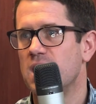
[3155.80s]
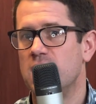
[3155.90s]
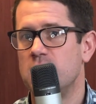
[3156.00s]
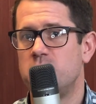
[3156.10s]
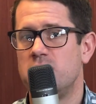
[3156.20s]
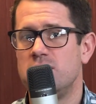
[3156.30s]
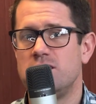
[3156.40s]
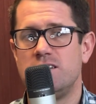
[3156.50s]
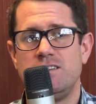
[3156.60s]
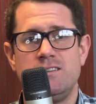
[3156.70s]
And
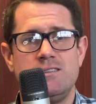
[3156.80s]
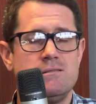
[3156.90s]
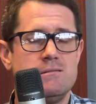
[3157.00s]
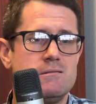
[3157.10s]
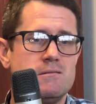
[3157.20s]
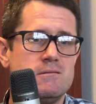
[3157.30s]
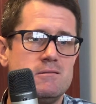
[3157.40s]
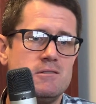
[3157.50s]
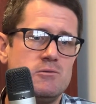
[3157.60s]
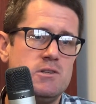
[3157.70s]
apparently, the
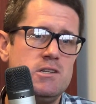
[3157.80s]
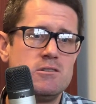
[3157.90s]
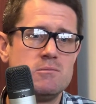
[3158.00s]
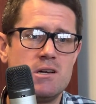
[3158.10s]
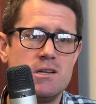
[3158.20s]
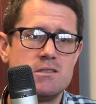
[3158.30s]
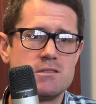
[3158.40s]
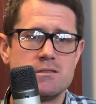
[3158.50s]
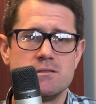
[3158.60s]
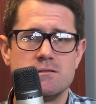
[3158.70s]
regional
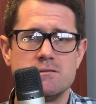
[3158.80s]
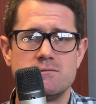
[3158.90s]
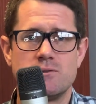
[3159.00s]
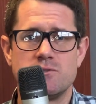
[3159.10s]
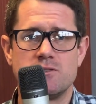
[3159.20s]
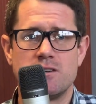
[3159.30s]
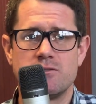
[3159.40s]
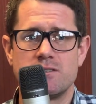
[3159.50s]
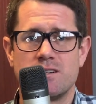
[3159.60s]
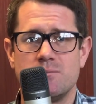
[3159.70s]
manager from South Africa
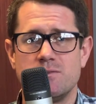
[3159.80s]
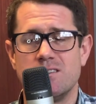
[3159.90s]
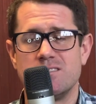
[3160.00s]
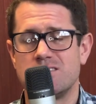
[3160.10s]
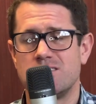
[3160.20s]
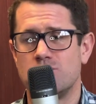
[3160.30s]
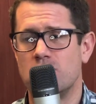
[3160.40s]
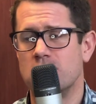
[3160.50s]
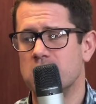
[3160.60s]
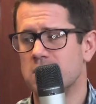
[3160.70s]
came down and said,
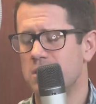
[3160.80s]
well, he